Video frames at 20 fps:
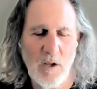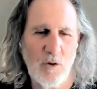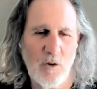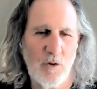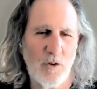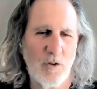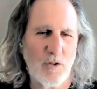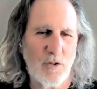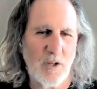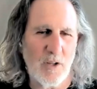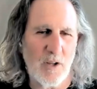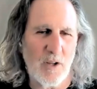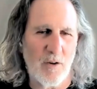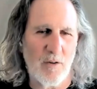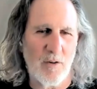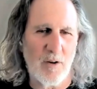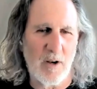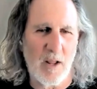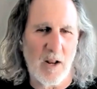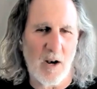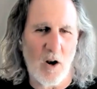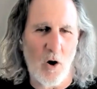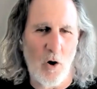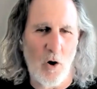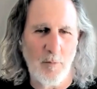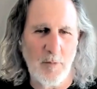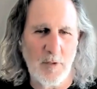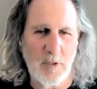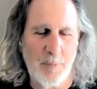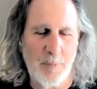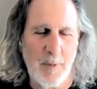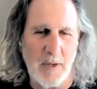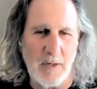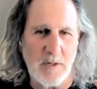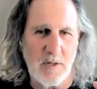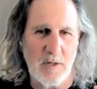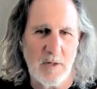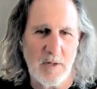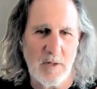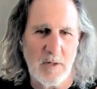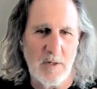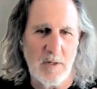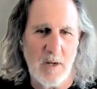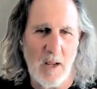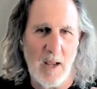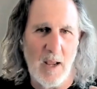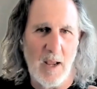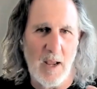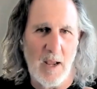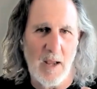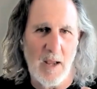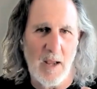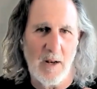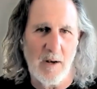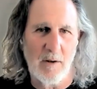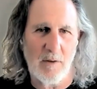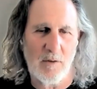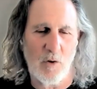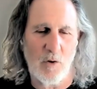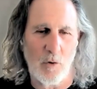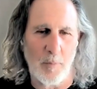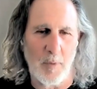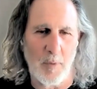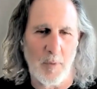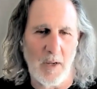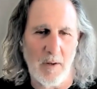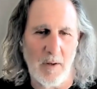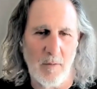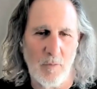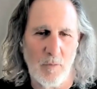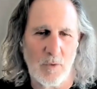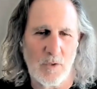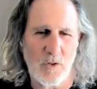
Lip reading: You're usually going to get a home inspection and a termite.